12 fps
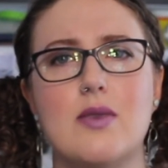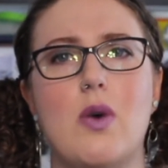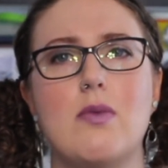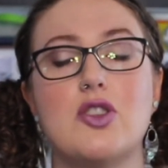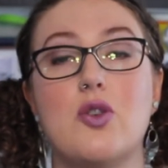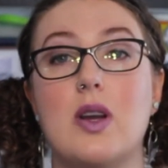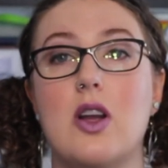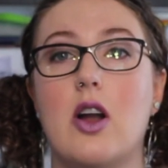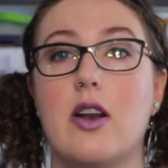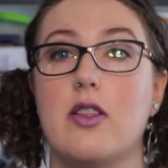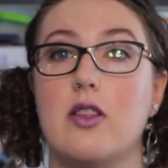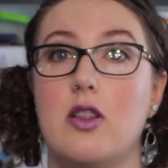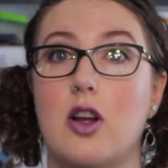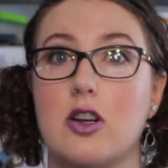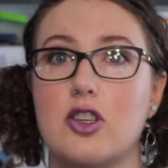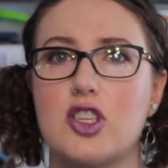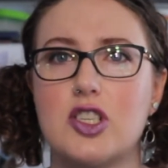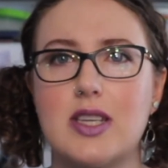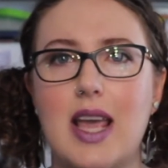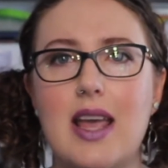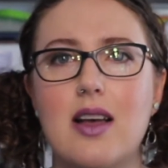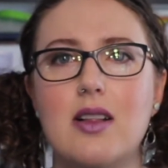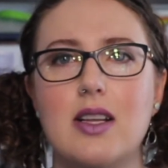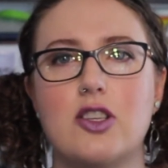and what was going on the large scale.